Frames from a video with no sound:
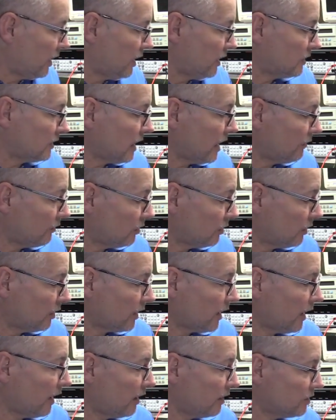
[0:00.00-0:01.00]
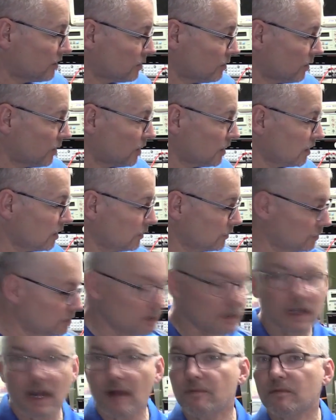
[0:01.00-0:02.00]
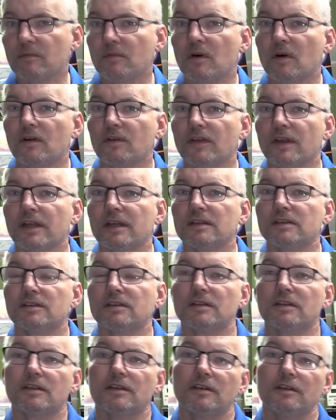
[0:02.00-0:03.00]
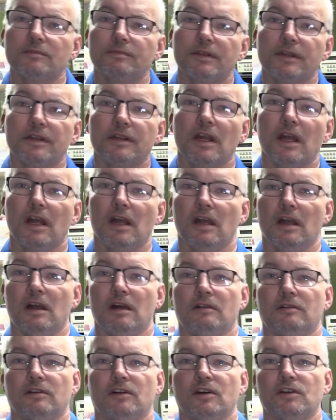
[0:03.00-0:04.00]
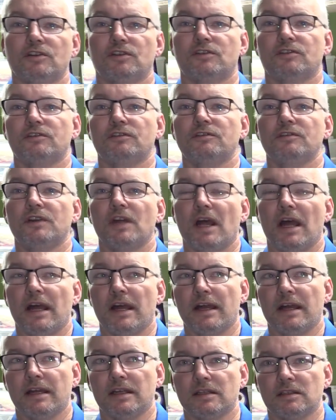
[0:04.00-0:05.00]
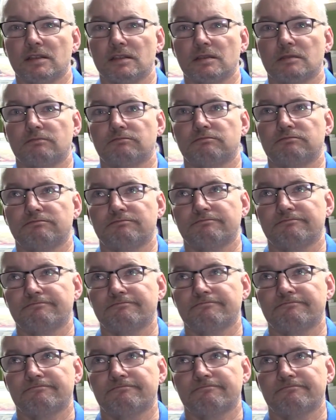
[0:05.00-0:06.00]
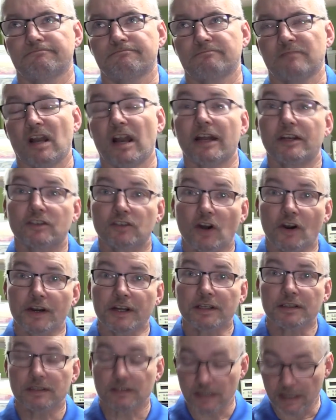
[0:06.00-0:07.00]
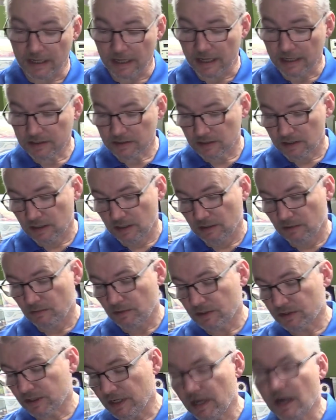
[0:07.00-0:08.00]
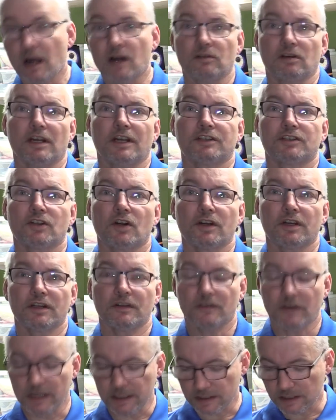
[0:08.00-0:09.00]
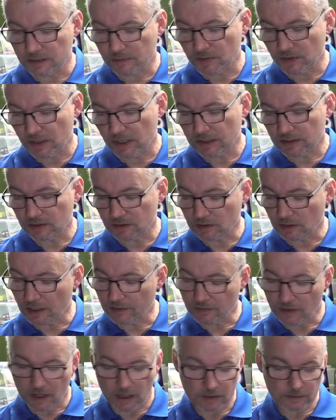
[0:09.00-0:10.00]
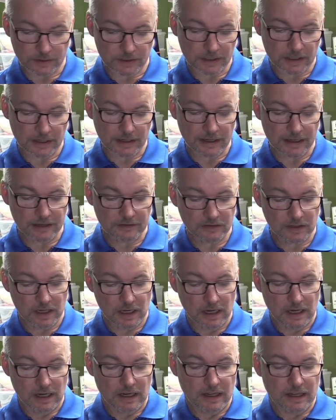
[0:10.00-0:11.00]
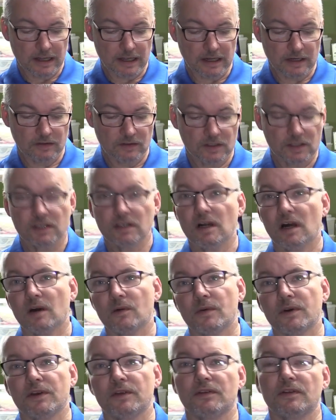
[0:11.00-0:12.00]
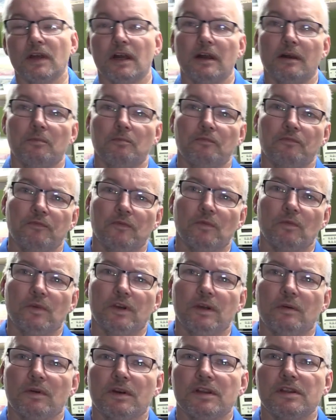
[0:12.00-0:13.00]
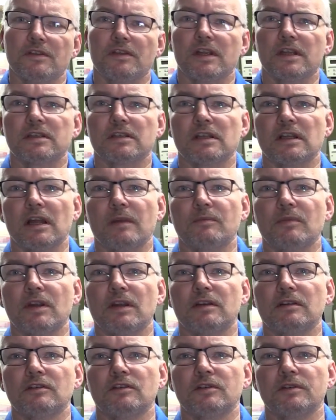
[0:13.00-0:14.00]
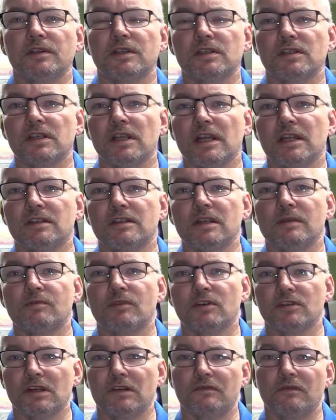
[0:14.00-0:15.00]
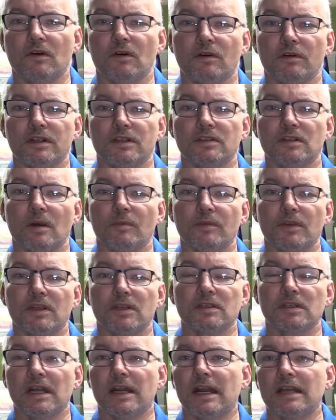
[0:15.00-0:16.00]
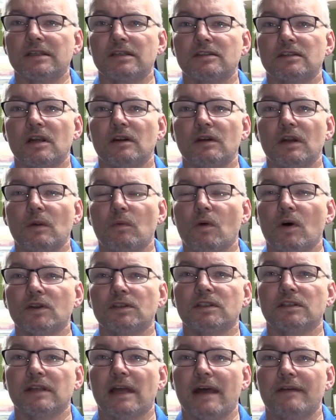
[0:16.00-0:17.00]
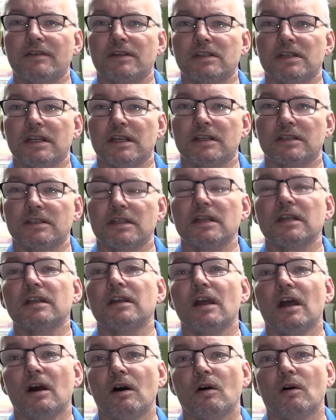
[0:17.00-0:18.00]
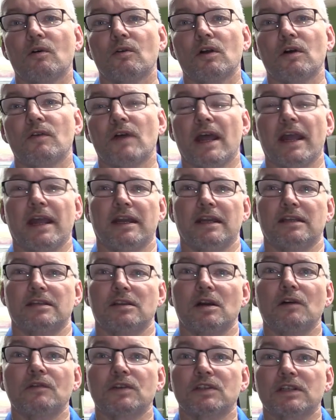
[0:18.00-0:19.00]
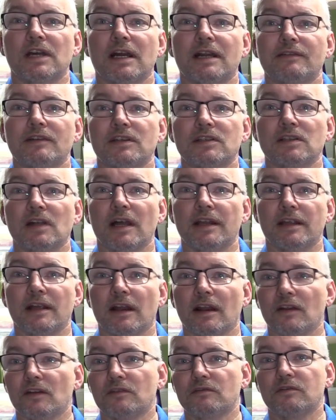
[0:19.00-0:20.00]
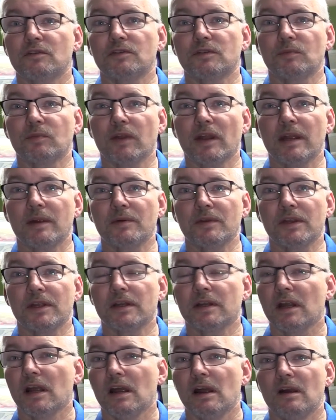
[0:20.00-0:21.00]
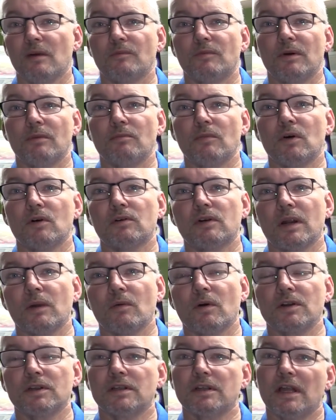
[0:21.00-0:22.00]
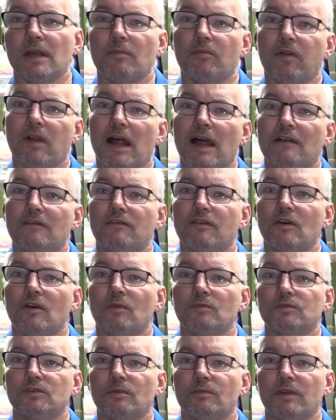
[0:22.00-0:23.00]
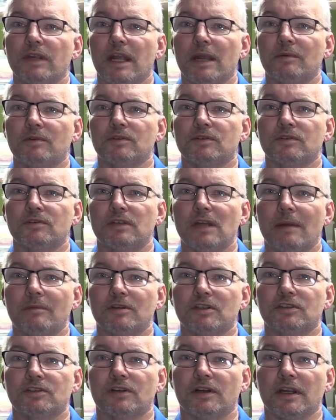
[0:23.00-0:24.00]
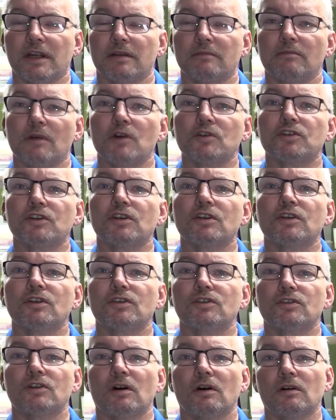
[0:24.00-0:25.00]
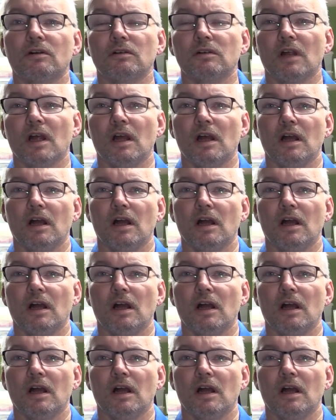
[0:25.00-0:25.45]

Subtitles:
here to have a look at, I just wanted to go through a couple more things that could be construed as electronics, I guess, which they are electronic devices, but they're to drive hardware that I have. And to start with, one of the things that I've been doing the CNC project for is not because I necessarily wanted to have a CNC, although that in itself is kind of exciting and I look forward to playing with it, but more I wanted a platform to be able to demonstrate motion control